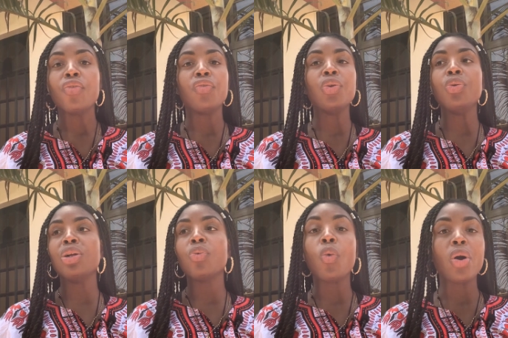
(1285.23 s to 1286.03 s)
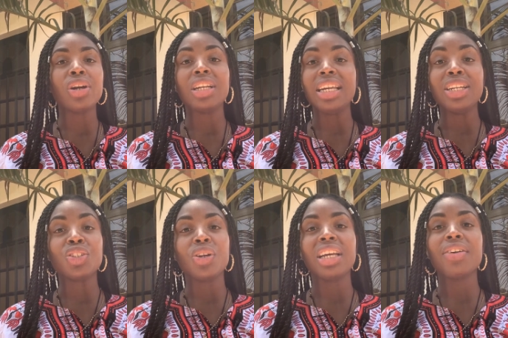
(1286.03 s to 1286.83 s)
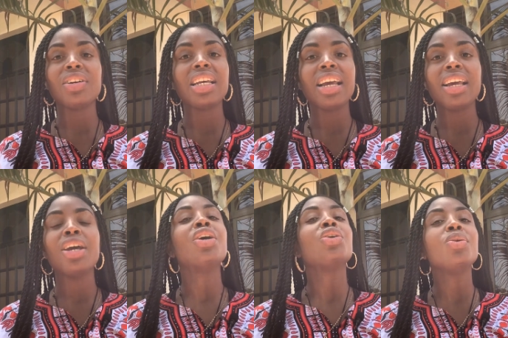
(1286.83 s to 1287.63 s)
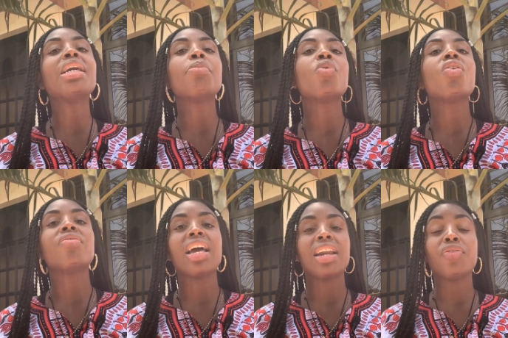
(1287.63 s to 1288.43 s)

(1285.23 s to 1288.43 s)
food and water to eat and drink every day, you get more of that.